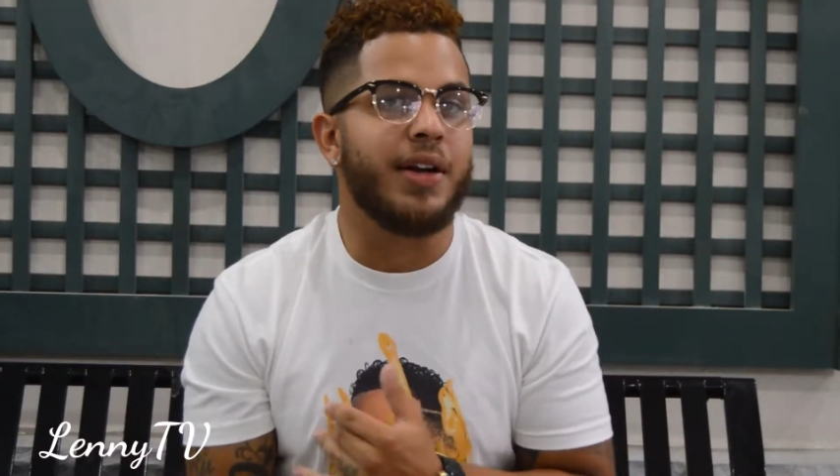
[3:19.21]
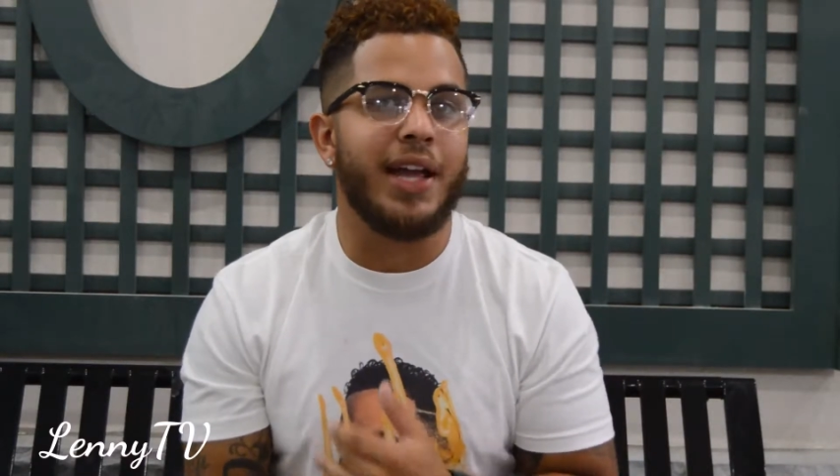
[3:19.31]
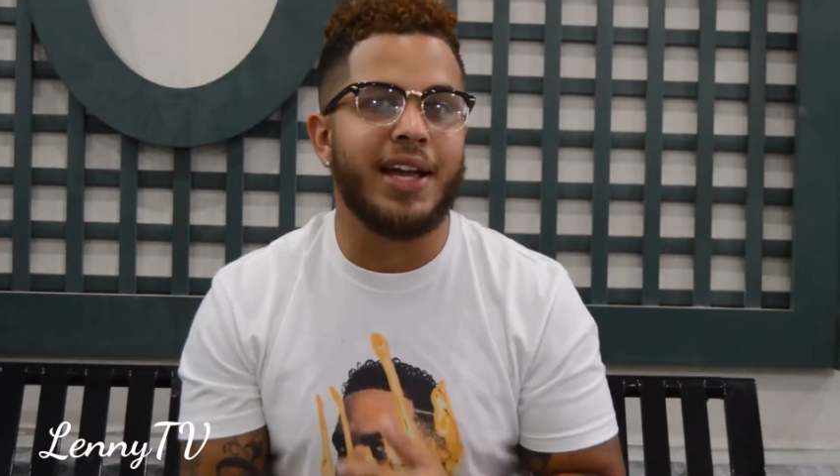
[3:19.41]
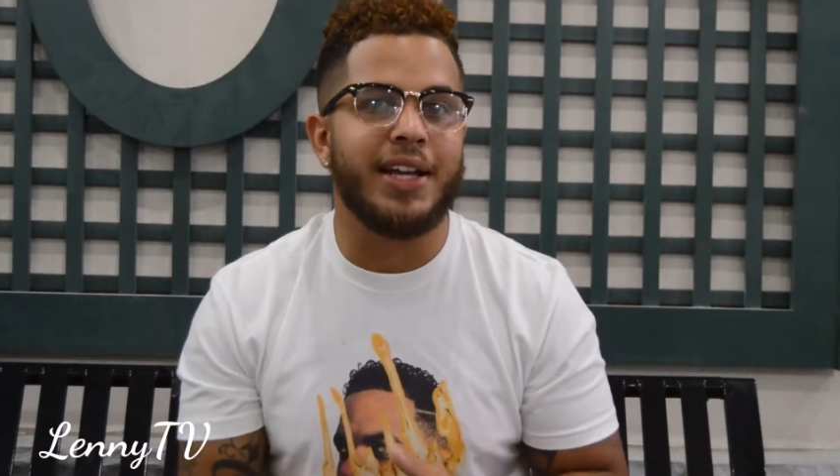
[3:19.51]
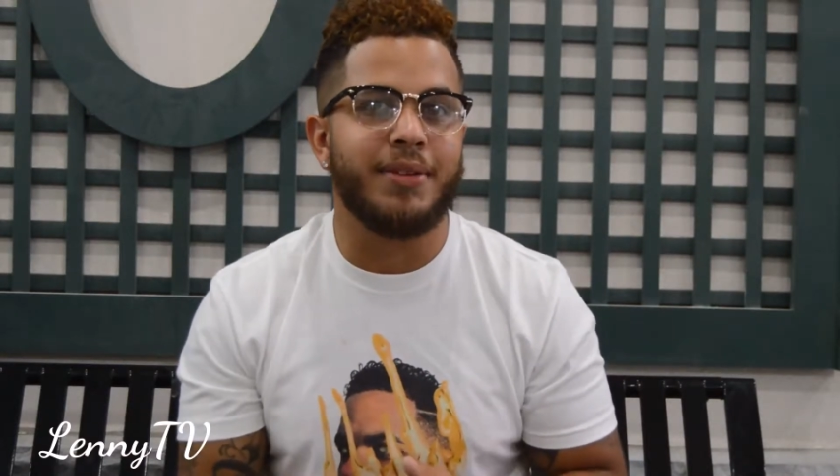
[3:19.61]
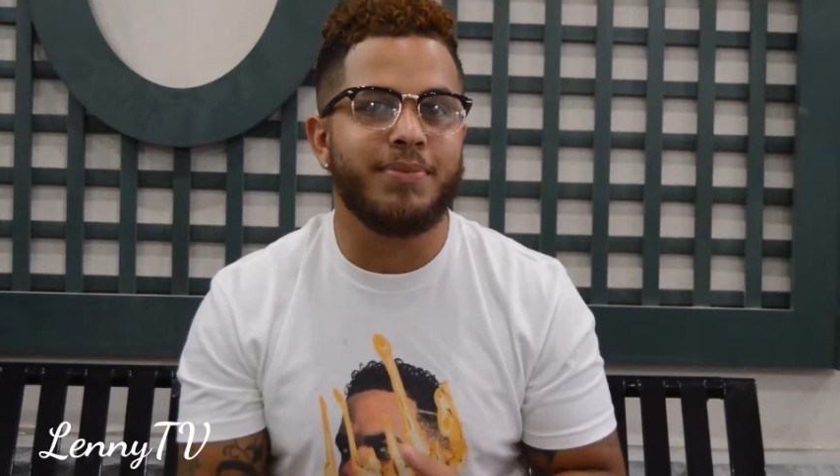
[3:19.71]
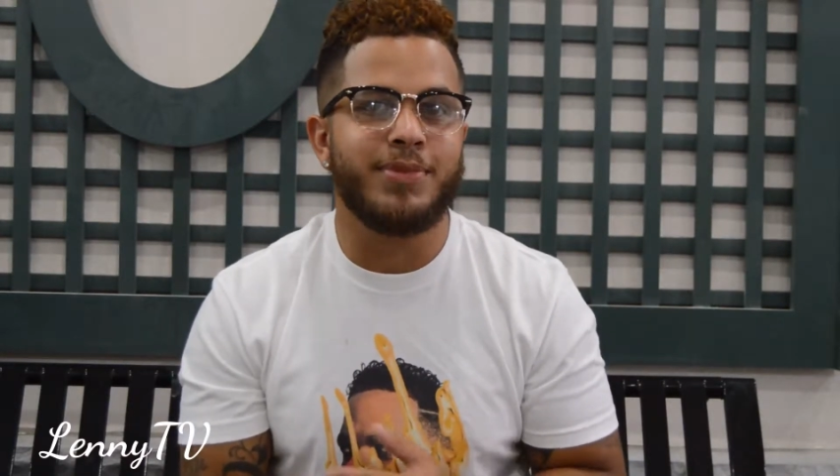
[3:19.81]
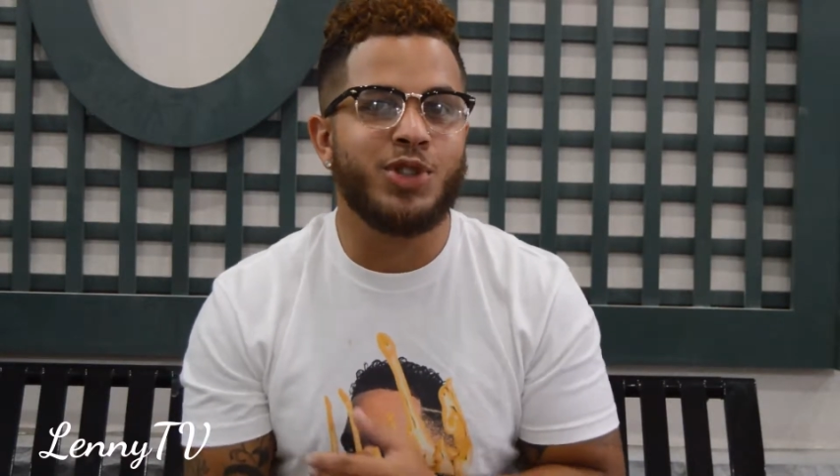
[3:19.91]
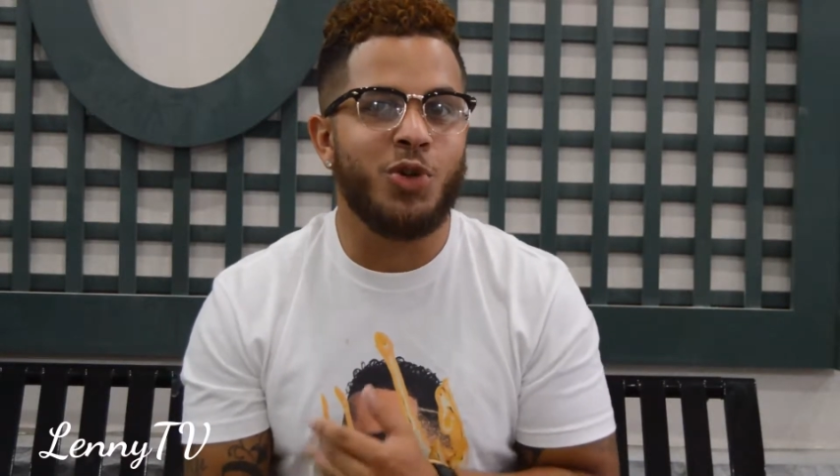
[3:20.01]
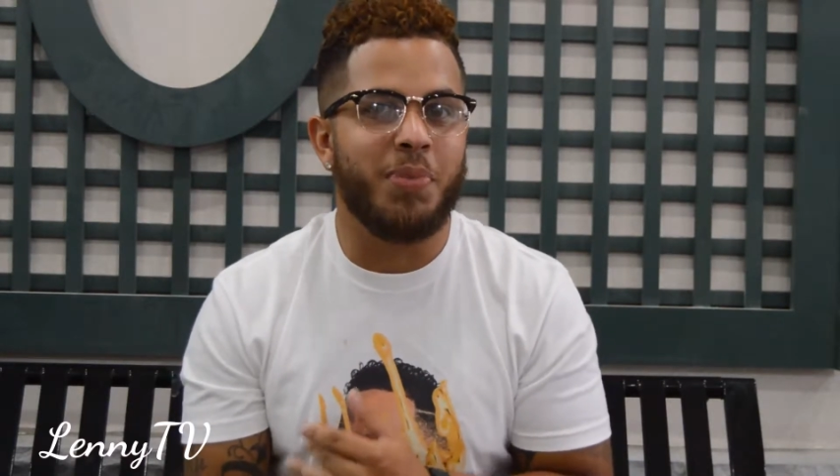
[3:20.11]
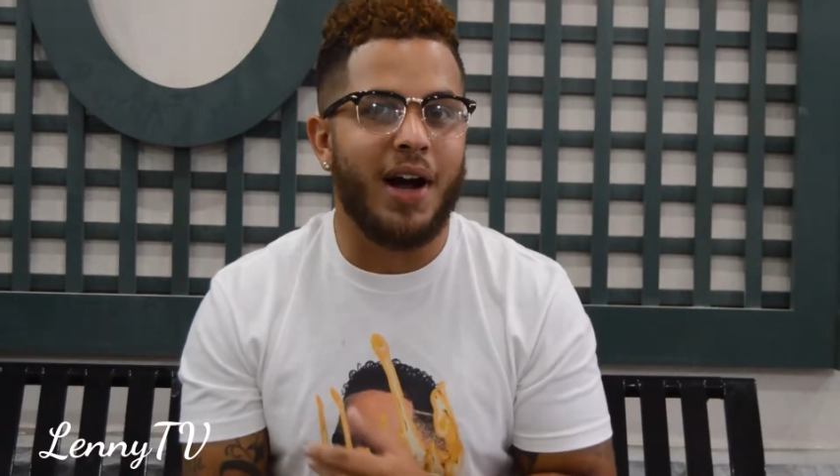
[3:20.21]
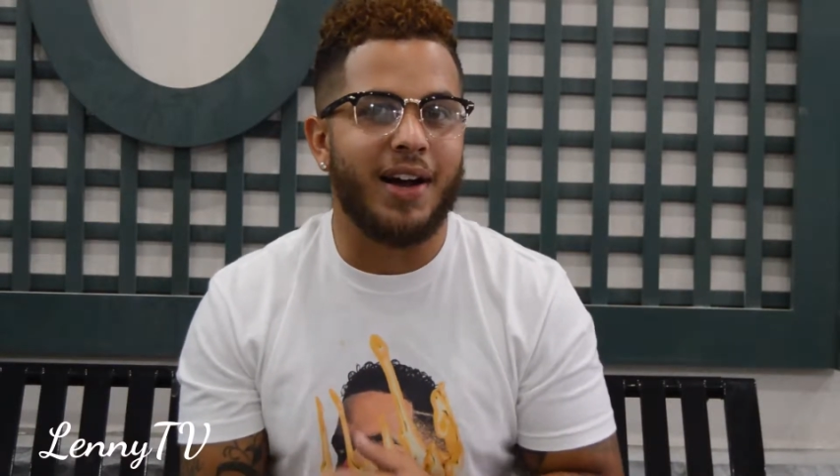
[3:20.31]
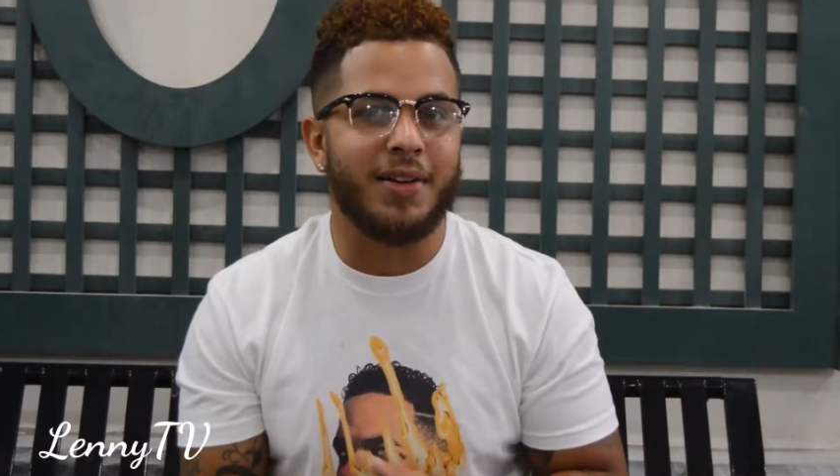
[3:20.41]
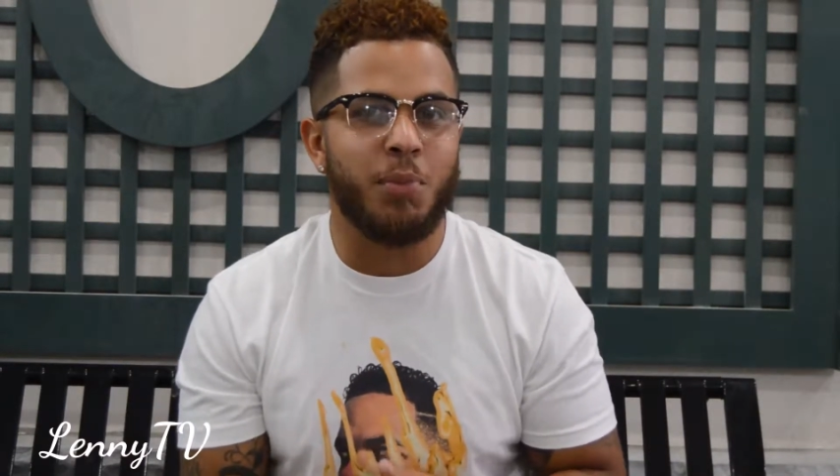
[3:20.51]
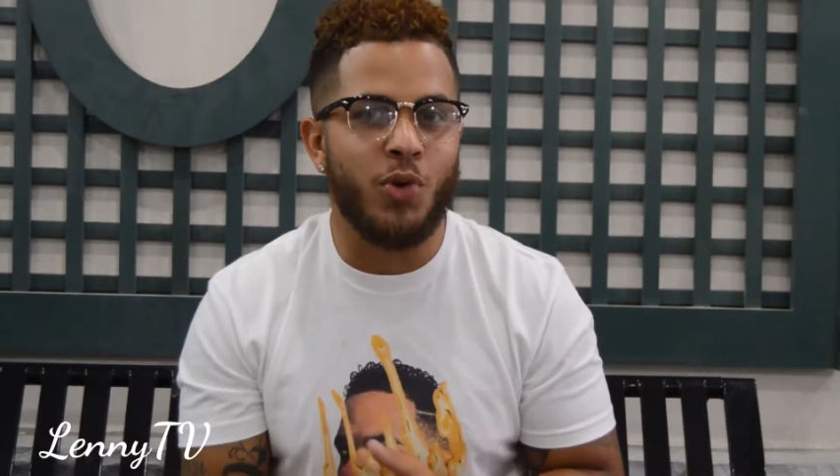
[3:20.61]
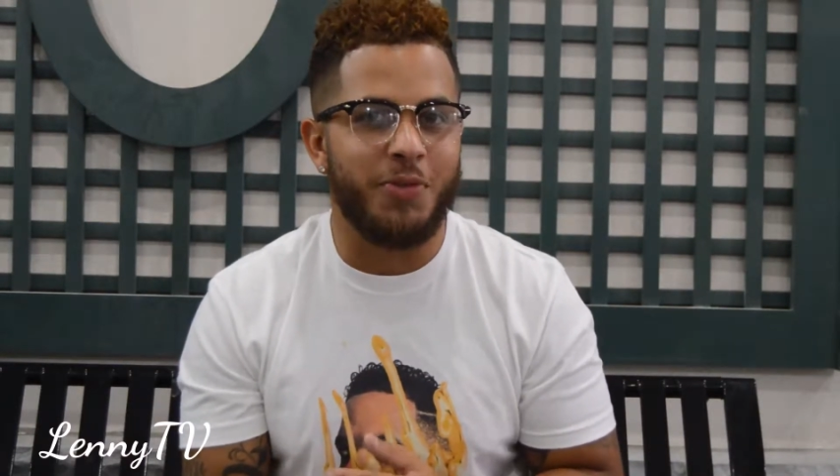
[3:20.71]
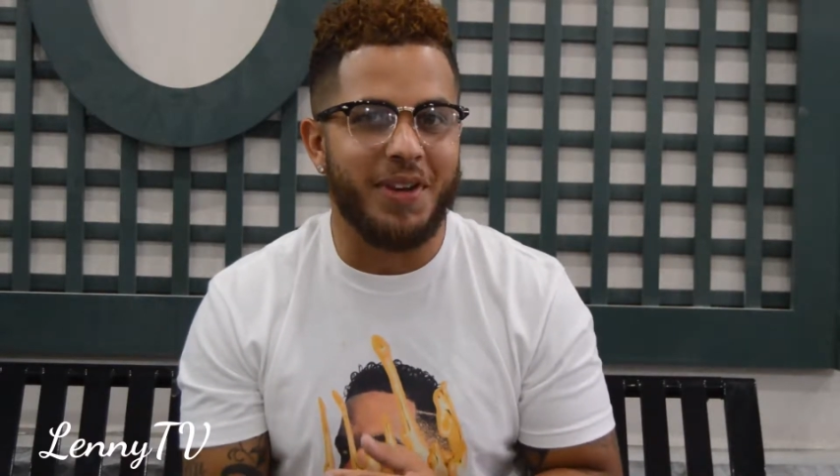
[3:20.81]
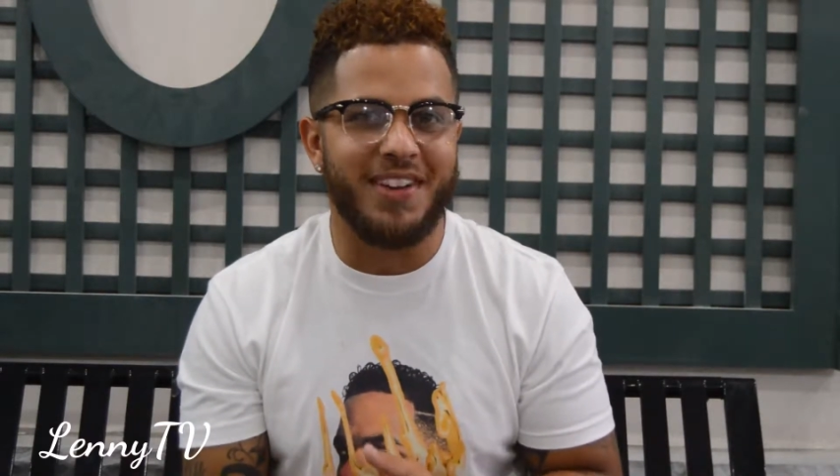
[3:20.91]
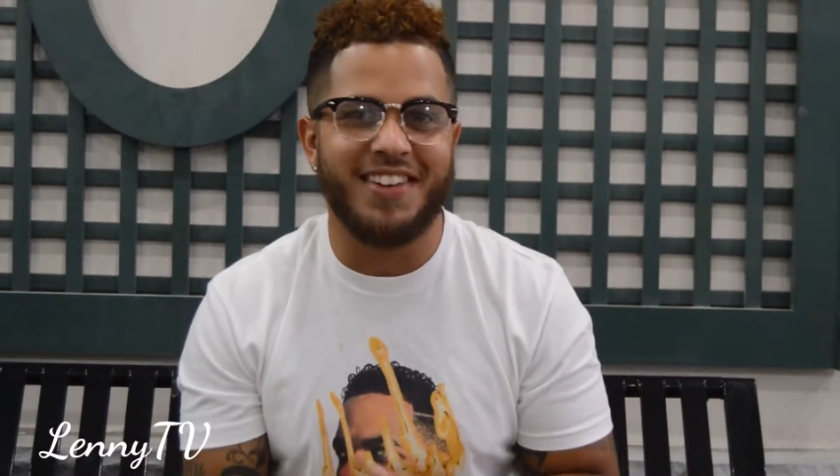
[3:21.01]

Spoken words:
day Tupac movement.